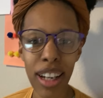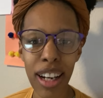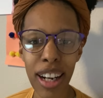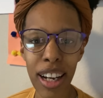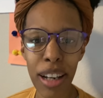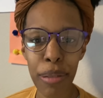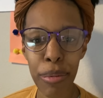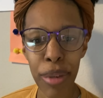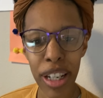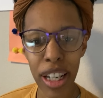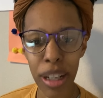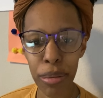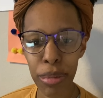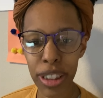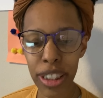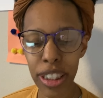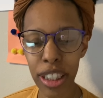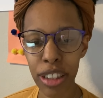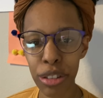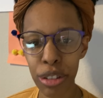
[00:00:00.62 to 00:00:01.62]
Hi, my name is
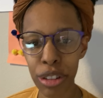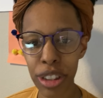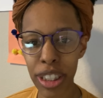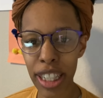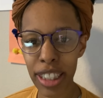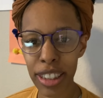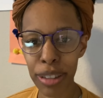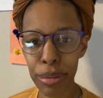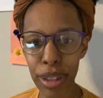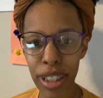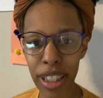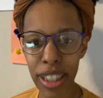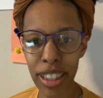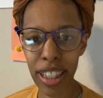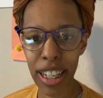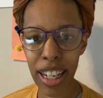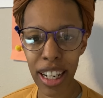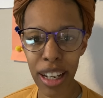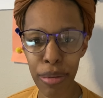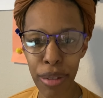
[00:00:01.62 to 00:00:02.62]
Teacher Jazmine, and
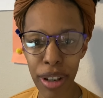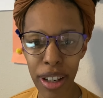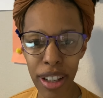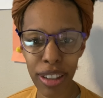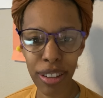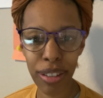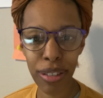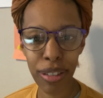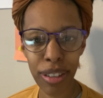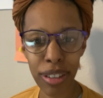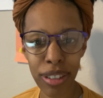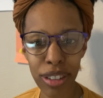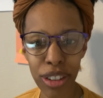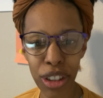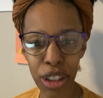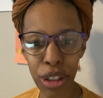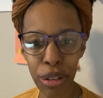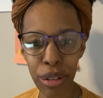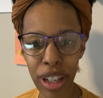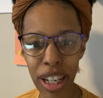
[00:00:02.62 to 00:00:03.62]
today I'm going to show
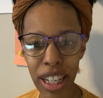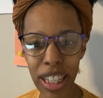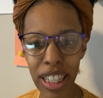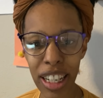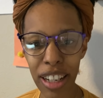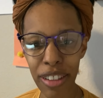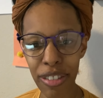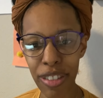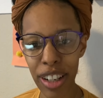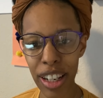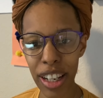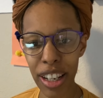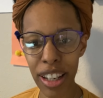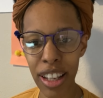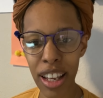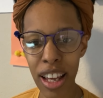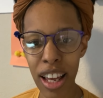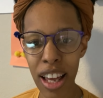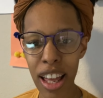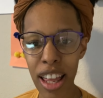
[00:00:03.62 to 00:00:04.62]
you an activity
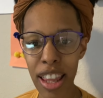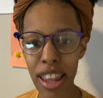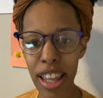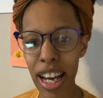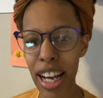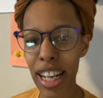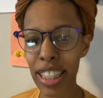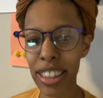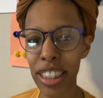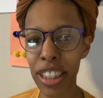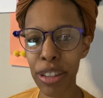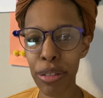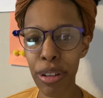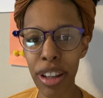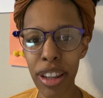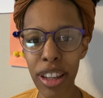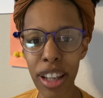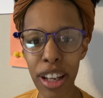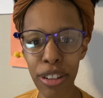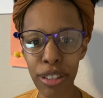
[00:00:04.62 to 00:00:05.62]
that has to do with
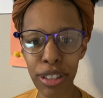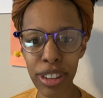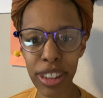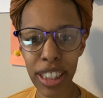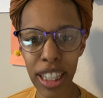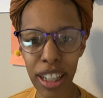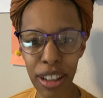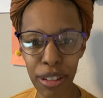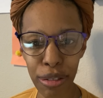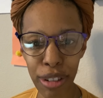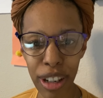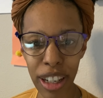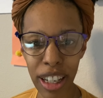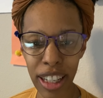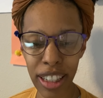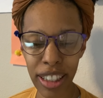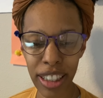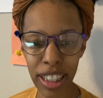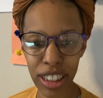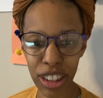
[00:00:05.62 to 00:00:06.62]
letter sound
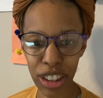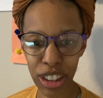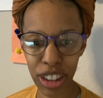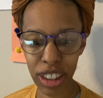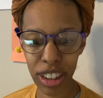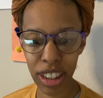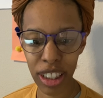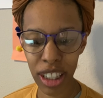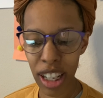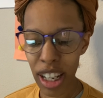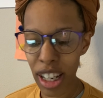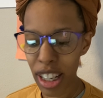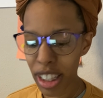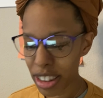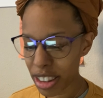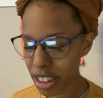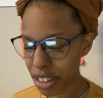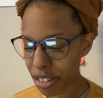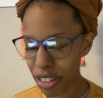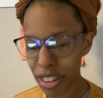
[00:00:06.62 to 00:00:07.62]
recognition.
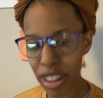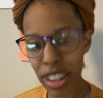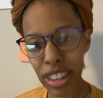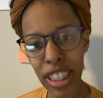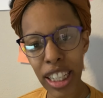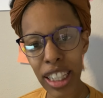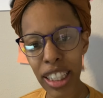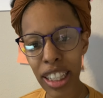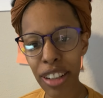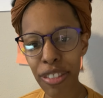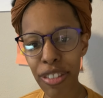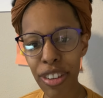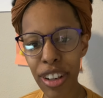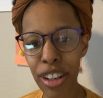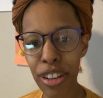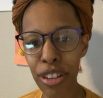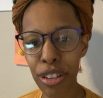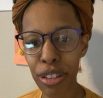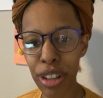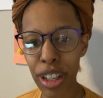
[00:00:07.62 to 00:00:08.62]
So for this activity,
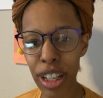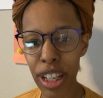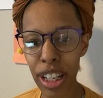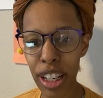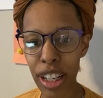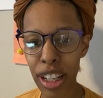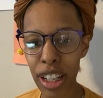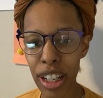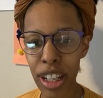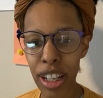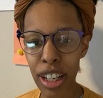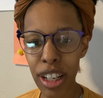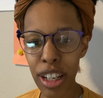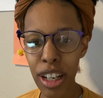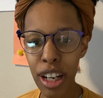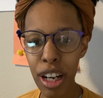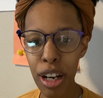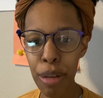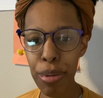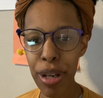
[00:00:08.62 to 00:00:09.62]
you'll need
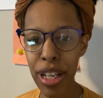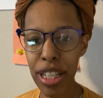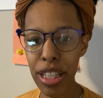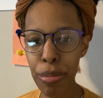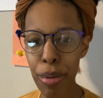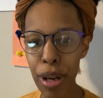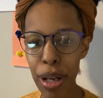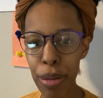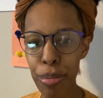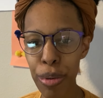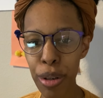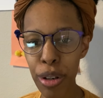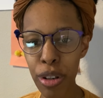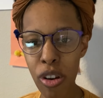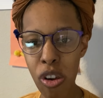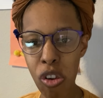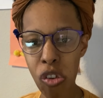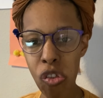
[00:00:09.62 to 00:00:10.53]
a piece of paper